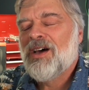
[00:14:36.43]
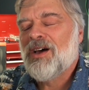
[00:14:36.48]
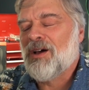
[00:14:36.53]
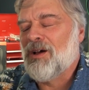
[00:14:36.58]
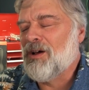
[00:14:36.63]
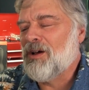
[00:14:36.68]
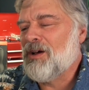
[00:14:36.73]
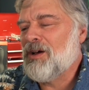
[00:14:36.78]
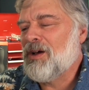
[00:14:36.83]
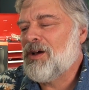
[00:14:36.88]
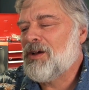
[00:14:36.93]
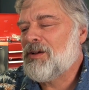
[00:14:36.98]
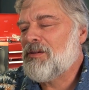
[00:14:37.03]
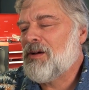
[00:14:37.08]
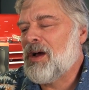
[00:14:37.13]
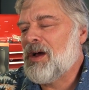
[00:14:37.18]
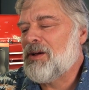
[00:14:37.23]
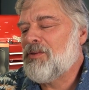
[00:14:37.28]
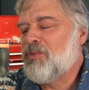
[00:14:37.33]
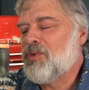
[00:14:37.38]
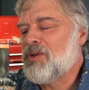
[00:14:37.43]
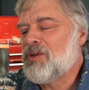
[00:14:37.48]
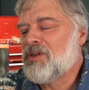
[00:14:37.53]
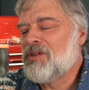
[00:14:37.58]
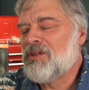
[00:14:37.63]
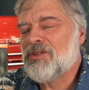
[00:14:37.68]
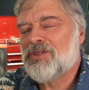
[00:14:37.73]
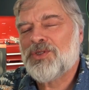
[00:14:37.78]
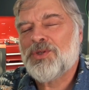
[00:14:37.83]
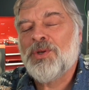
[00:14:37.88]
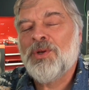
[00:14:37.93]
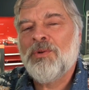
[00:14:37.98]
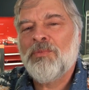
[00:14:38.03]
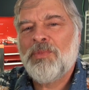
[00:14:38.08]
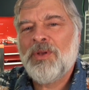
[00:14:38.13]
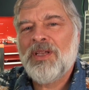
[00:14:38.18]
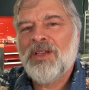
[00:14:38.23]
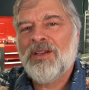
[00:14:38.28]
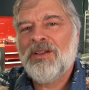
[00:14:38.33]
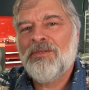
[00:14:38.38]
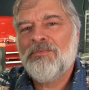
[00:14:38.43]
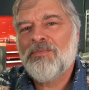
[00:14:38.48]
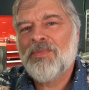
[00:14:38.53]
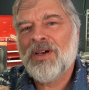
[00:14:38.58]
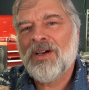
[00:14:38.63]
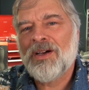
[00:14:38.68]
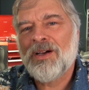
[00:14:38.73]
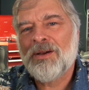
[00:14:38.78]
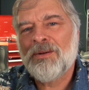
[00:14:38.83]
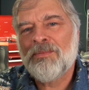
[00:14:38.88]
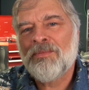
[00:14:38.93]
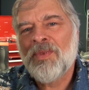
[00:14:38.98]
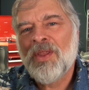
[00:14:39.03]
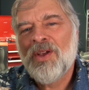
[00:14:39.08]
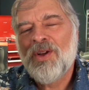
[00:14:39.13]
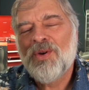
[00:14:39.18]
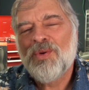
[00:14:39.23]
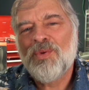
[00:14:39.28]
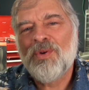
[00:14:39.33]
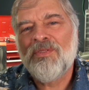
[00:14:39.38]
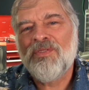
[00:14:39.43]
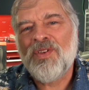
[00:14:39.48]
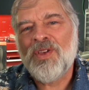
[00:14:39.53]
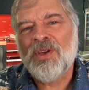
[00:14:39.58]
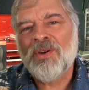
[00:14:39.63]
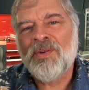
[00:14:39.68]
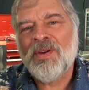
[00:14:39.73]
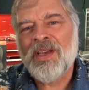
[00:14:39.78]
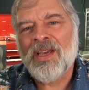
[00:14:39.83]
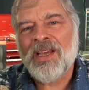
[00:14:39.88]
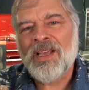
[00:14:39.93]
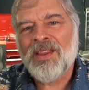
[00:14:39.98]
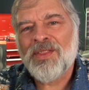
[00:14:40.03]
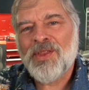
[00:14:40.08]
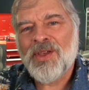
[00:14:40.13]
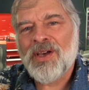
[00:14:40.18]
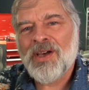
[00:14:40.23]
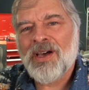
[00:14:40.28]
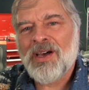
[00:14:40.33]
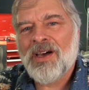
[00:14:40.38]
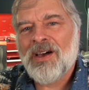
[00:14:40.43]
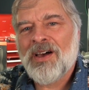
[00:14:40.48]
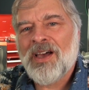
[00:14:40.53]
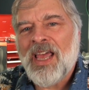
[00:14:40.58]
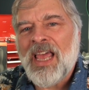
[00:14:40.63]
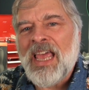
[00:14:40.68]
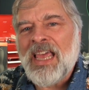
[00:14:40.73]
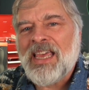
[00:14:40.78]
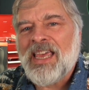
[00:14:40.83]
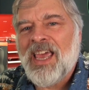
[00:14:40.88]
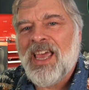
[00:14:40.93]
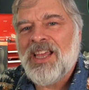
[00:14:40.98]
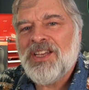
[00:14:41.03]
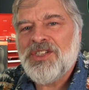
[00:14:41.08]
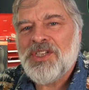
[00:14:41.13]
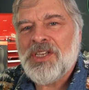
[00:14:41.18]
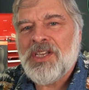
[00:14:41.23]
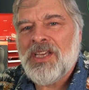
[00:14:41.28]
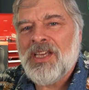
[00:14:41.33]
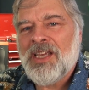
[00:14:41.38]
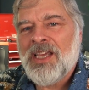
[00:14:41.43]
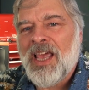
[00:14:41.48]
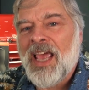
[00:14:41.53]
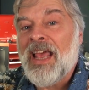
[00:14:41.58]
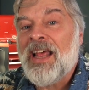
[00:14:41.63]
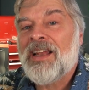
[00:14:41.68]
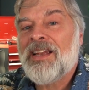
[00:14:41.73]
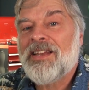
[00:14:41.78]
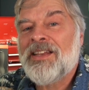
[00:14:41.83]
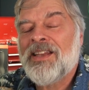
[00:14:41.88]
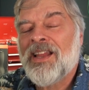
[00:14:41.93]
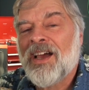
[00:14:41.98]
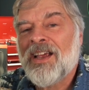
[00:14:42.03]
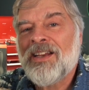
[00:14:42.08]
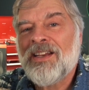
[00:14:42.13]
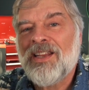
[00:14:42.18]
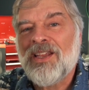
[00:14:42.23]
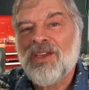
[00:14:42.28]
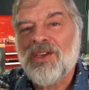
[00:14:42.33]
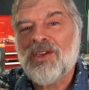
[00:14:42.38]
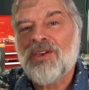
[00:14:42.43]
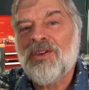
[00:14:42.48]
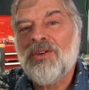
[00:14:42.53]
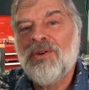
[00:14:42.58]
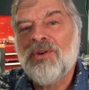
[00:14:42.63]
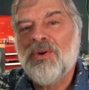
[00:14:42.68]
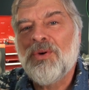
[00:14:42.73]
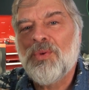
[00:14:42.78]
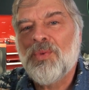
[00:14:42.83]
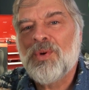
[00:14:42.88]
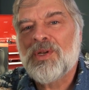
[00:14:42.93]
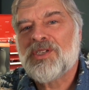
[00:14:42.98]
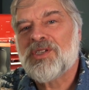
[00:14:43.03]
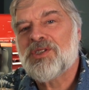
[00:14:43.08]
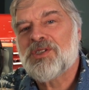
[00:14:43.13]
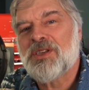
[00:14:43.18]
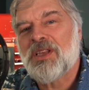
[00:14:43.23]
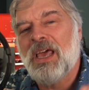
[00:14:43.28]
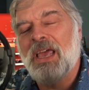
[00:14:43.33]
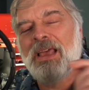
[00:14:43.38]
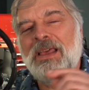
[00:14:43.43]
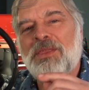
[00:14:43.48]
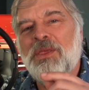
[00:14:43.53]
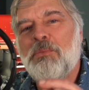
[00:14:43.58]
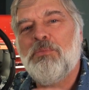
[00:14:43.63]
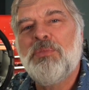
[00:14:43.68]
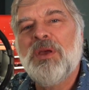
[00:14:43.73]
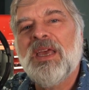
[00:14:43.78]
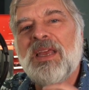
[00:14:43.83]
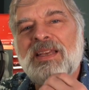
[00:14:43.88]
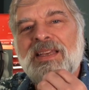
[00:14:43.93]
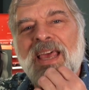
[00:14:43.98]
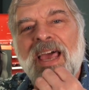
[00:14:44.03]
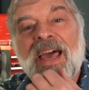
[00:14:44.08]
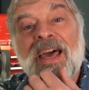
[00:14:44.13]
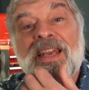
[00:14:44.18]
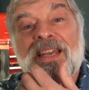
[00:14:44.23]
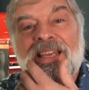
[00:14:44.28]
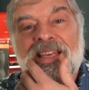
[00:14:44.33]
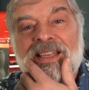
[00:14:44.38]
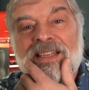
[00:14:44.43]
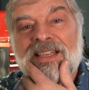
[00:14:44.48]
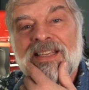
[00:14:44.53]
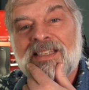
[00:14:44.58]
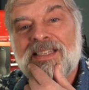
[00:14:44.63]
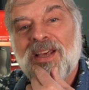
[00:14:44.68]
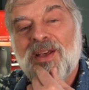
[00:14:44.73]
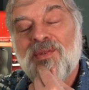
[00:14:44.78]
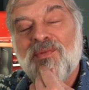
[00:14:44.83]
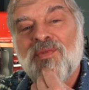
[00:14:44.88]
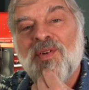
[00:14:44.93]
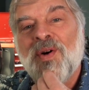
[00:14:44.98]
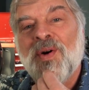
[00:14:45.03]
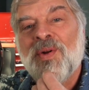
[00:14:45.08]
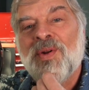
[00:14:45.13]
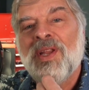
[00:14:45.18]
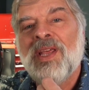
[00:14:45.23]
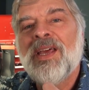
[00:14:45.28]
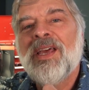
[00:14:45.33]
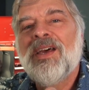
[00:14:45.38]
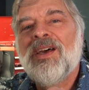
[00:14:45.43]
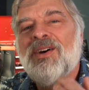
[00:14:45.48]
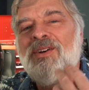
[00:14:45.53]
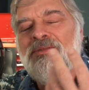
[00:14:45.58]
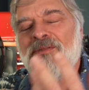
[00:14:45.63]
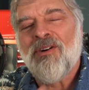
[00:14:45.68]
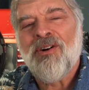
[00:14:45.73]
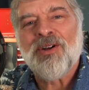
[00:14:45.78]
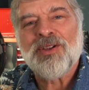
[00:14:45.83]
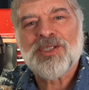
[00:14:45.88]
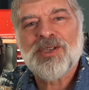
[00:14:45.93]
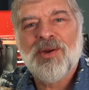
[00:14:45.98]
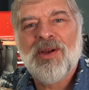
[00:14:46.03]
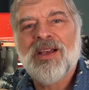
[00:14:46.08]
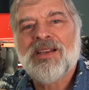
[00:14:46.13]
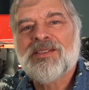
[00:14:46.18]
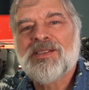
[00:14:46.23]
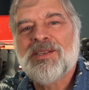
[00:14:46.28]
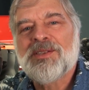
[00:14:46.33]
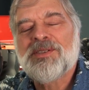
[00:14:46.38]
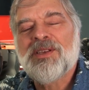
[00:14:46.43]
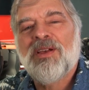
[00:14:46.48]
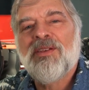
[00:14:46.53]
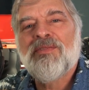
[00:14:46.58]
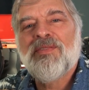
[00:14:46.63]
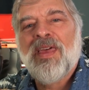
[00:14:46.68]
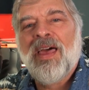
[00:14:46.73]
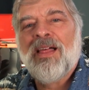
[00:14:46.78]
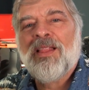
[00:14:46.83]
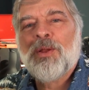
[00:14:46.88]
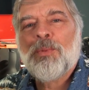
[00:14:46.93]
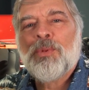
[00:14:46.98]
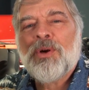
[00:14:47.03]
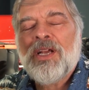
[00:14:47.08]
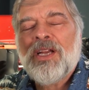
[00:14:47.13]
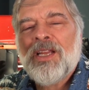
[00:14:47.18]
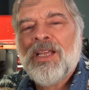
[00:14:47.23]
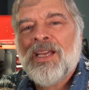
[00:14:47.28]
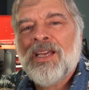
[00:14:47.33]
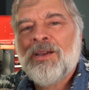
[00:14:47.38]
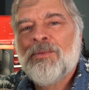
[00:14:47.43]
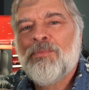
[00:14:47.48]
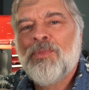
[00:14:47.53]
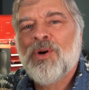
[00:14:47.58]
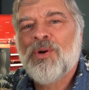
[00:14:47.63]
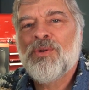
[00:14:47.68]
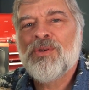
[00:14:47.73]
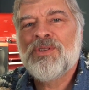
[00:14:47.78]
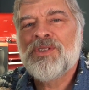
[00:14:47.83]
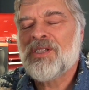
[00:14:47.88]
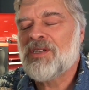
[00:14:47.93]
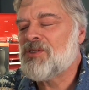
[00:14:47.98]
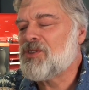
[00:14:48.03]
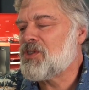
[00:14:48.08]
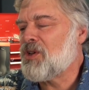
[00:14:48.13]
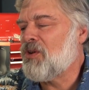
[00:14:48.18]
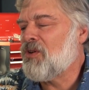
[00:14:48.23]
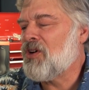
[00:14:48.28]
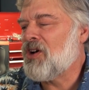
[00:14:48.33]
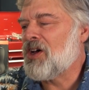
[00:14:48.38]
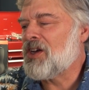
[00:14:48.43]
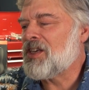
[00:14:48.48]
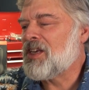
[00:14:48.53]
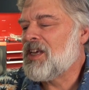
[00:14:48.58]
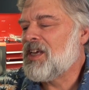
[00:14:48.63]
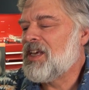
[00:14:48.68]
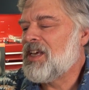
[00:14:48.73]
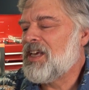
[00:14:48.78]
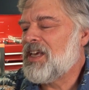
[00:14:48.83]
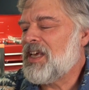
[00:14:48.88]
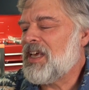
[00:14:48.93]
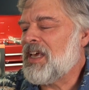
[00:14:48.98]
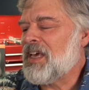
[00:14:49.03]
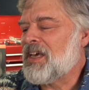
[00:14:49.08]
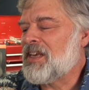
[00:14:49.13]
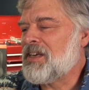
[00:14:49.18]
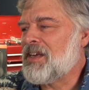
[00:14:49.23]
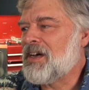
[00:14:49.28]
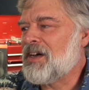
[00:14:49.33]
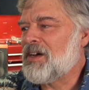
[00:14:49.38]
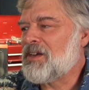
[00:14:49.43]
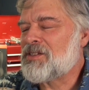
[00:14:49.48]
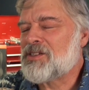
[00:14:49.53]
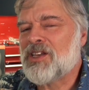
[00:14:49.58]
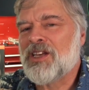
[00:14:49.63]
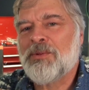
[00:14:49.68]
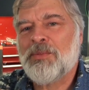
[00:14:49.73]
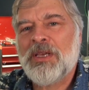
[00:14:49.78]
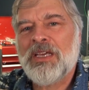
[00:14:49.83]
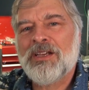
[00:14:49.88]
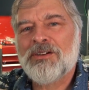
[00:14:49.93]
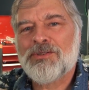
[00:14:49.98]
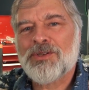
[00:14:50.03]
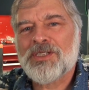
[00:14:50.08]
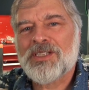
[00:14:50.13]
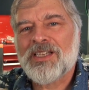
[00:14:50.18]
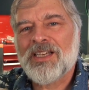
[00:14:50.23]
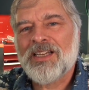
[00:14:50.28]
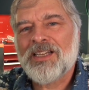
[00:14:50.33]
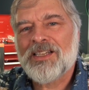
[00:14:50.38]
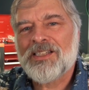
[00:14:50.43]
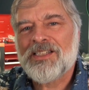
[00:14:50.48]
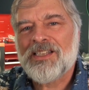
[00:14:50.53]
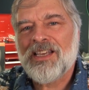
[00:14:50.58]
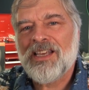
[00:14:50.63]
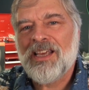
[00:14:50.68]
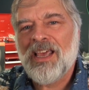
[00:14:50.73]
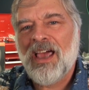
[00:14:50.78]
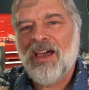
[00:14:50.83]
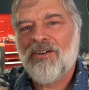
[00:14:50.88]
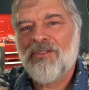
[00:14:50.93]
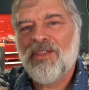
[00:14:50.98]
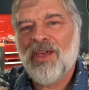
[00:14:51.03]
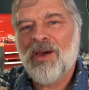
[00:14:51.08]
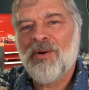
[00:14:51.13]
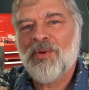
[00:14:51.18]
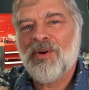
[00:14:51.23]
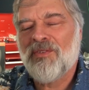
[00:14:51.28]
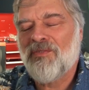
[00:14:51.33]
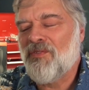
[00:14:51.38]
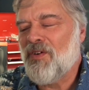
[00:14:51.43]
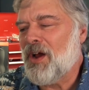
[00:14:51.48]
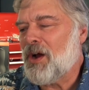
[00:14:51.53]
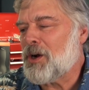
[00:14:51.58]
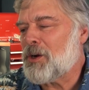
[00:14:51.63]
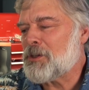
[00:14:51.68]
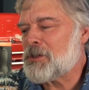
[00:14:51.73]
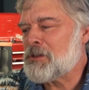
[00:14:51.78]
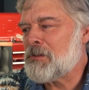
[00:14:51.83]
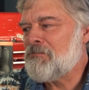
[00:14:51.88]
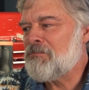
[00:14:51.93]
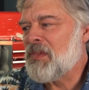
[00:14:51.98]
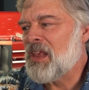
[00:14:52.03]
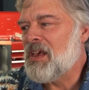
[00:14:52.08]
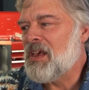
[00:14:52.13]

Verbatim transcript: Uh, I will soon be um, reviewing the AKG N90Q, which is like the big daddy of this headphone. Also has the self-calibrating modes and so on, and uh, it's going to be interesting to see how that one fares.